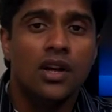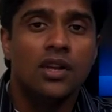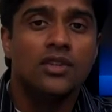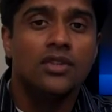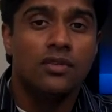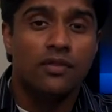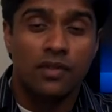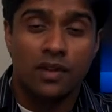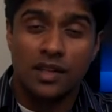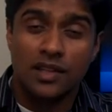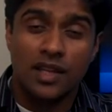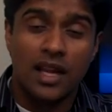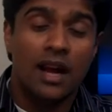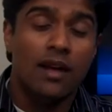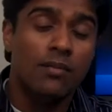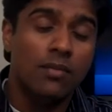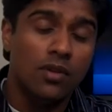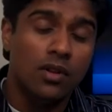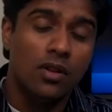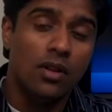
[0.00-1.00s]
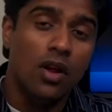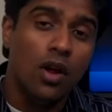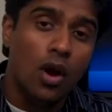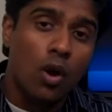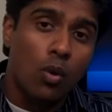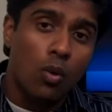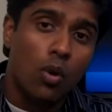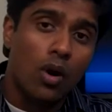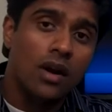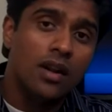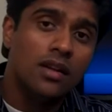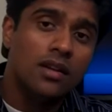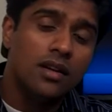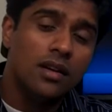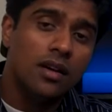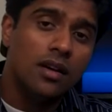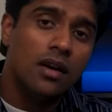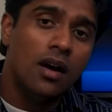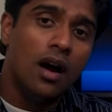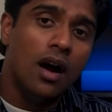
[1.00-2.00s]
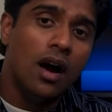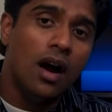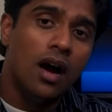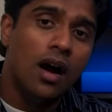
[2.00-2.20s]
So for example, one of the